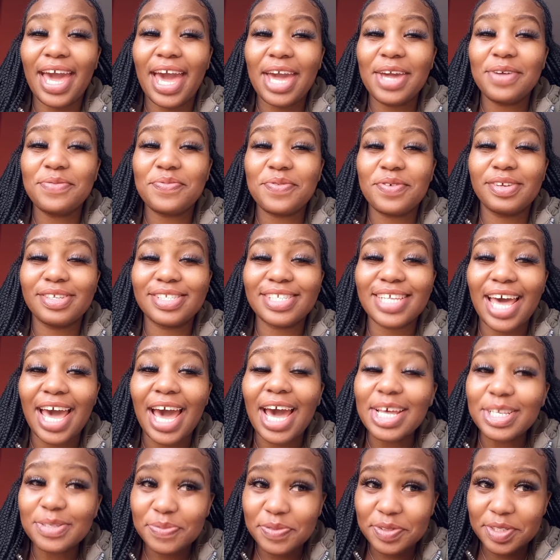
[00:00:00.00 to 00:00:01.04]
eyebrows are?
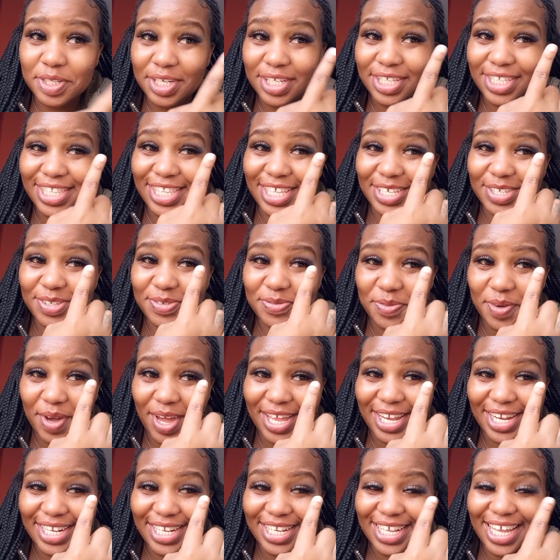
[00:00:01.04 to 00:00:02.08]
Especially this
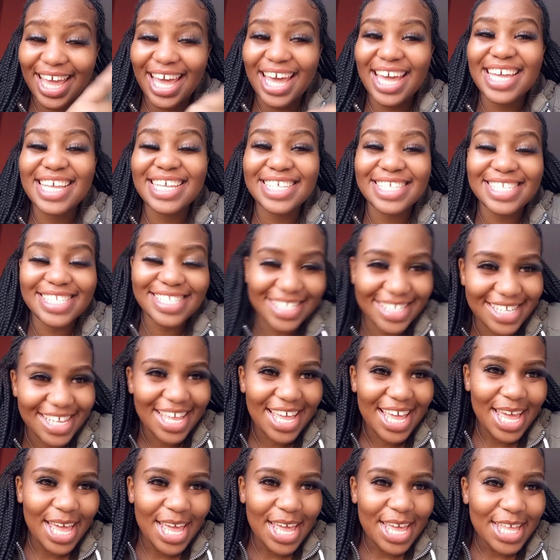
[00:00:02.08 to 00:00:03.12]
one, guys.
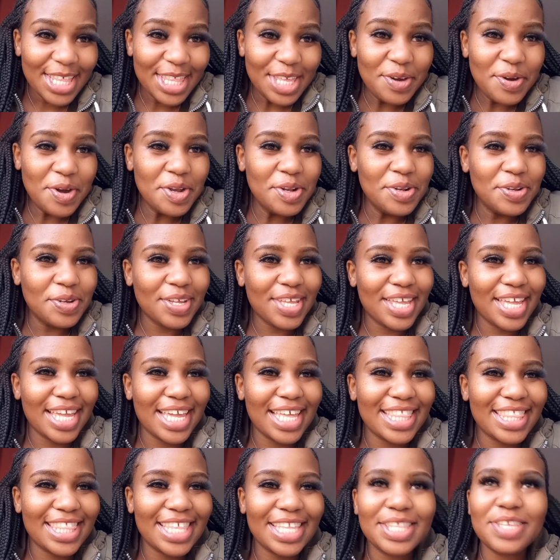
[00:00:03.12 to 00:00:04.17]
They were looking
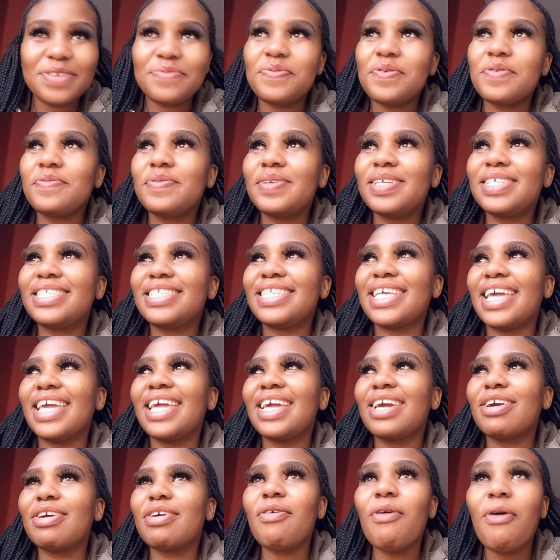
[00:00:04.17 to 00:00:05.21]
at them, they're probably
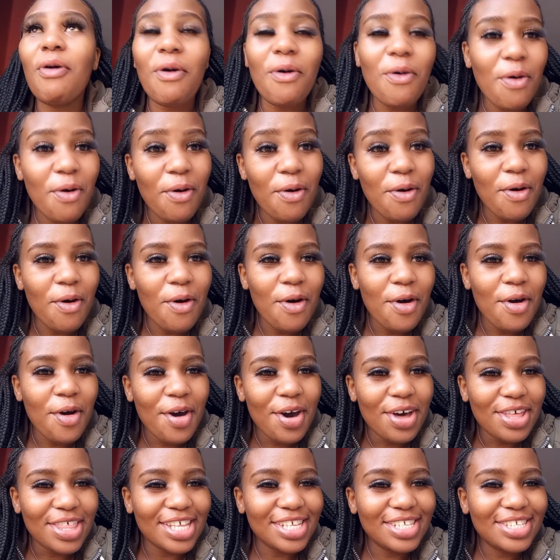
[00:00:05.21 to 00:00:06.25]
saying, oh,
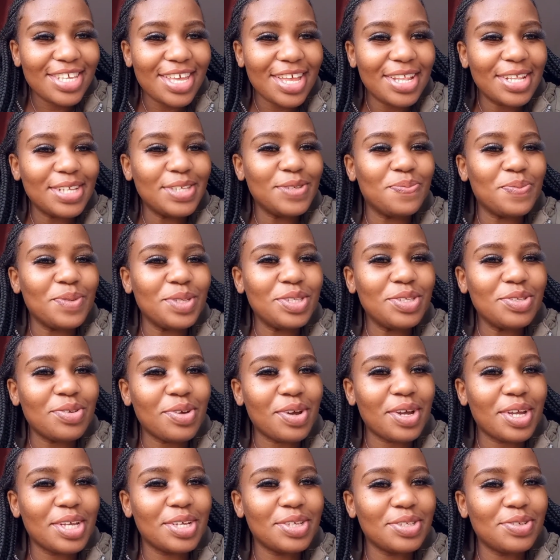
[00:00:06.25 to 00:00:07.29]
this girl is busy
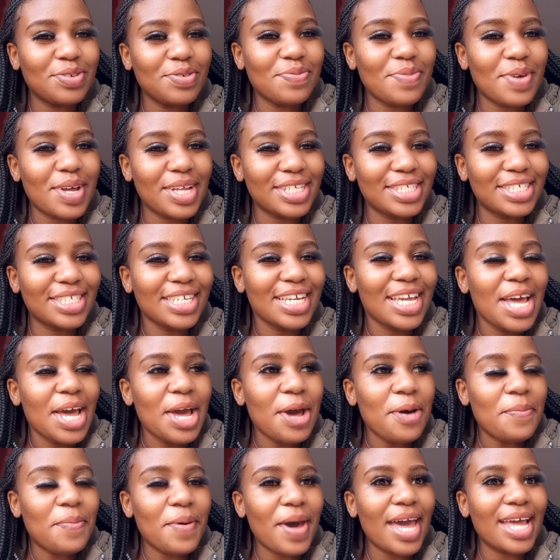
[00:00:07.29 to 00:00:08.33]
talking too much.
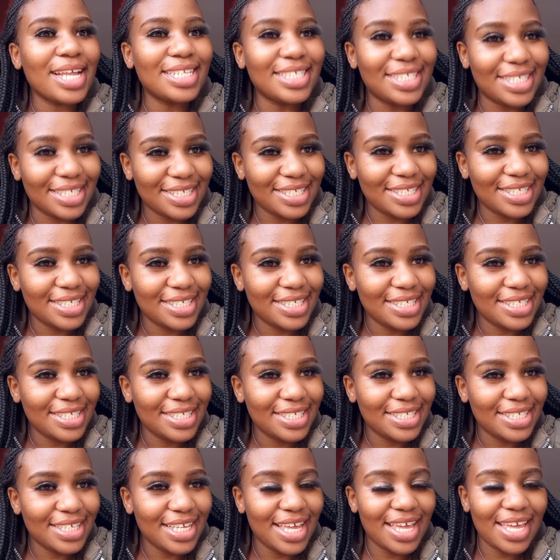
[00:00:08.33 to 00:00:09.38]
But
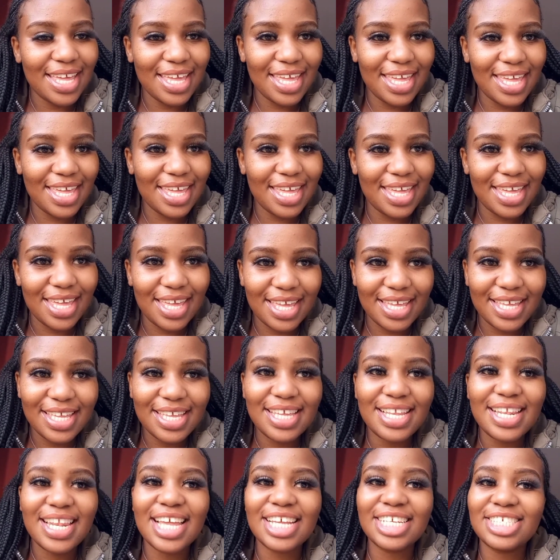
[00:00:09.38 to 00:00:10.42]
hey,
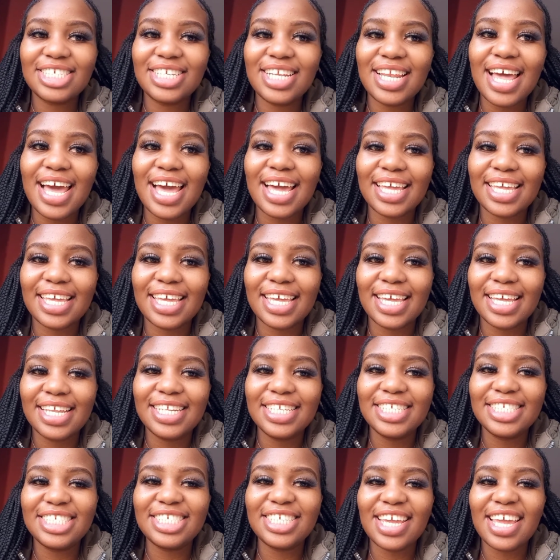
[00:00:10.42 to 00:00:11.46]
ilash lakhe
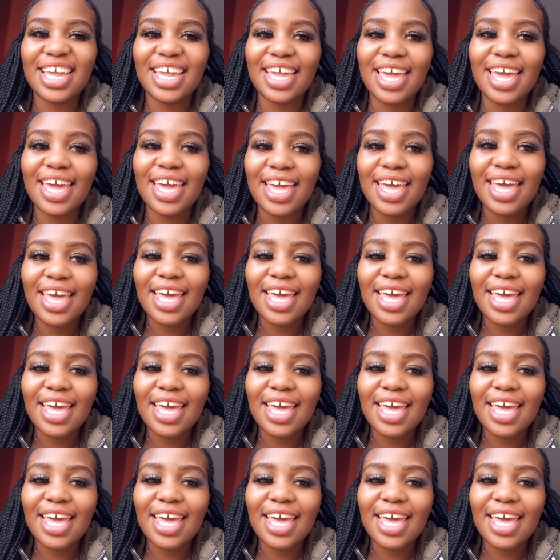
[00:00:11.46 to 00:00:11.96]
licheke